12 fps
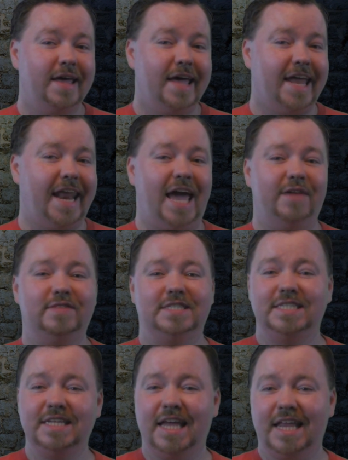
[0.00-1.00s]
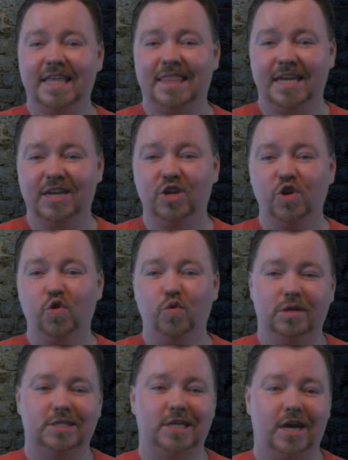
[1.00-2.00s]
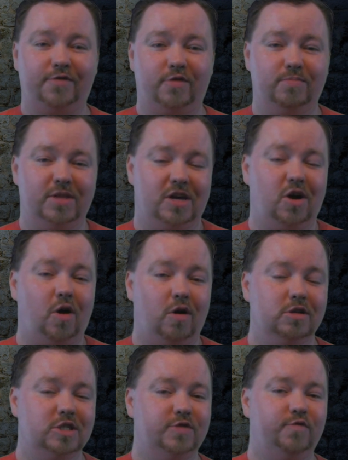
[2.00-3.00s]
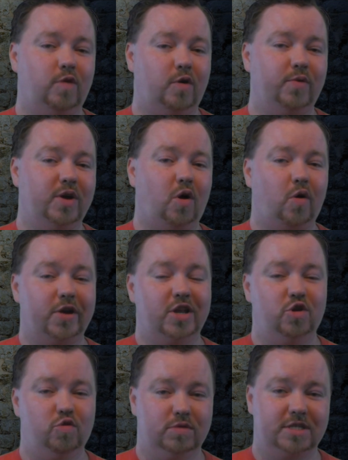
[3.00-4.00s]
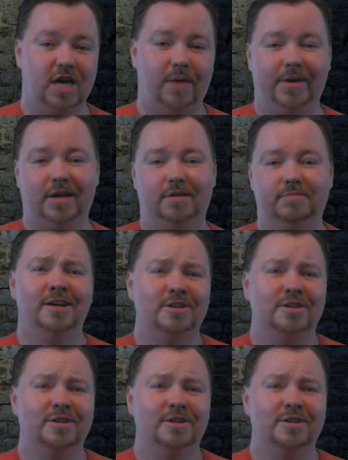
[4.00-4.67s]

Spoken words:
and haven't seen anything new aside from the cards of what we already knew was coming.